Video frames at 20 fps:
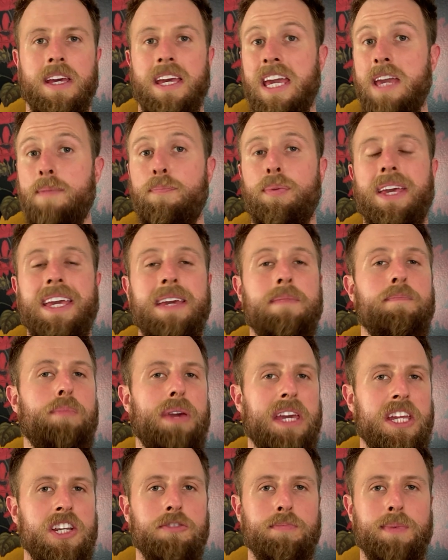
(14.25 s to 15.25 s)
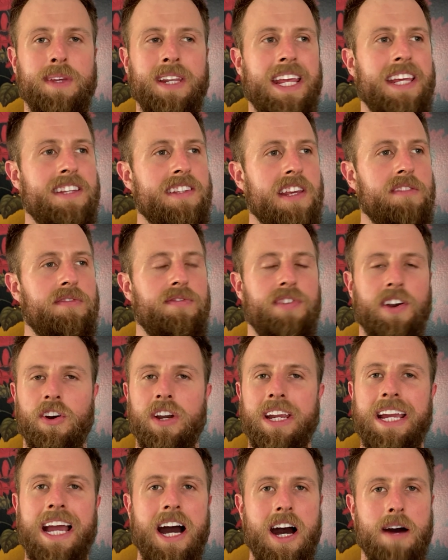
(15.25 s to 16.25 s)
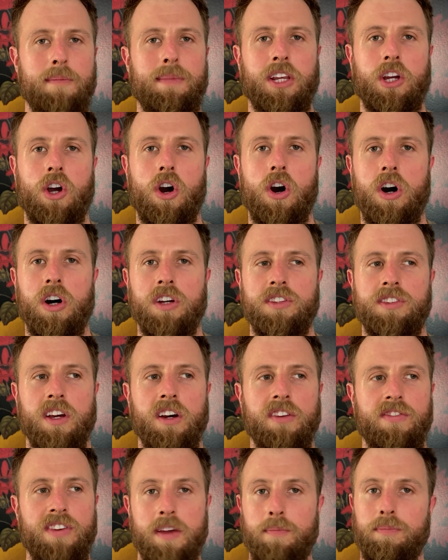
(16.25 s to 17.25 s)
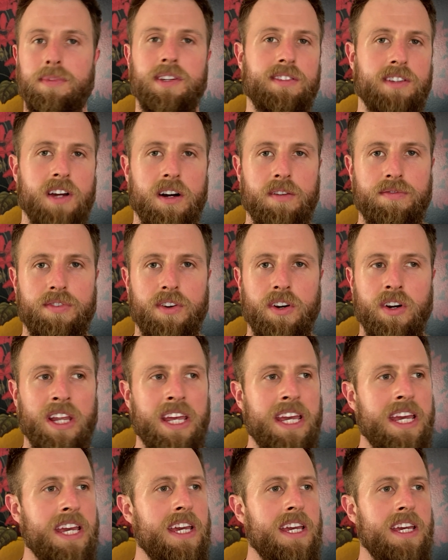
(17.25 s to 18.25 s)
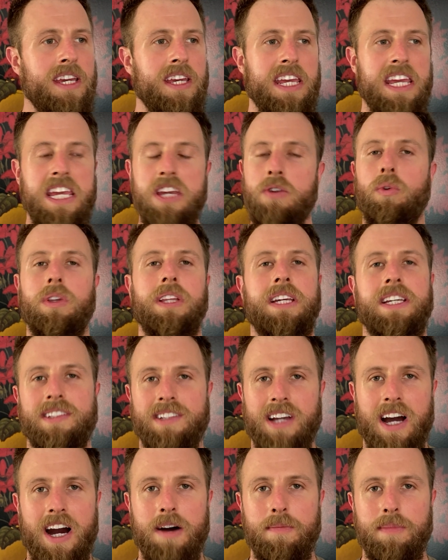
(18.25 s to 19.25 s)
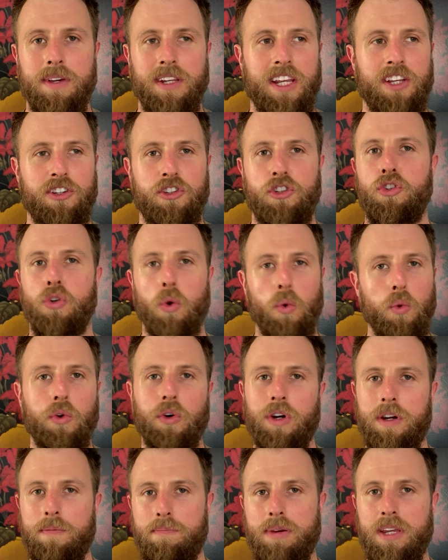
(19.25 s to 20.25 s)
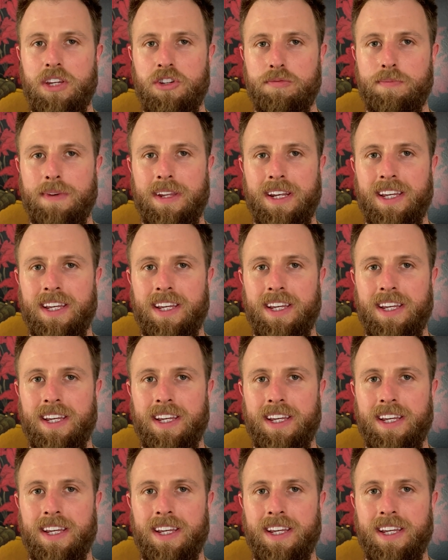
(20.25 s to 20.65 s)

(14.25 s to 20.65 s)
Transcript: Hip impingement is a very common cause of hip discomfort, equally as common as shoulder impingement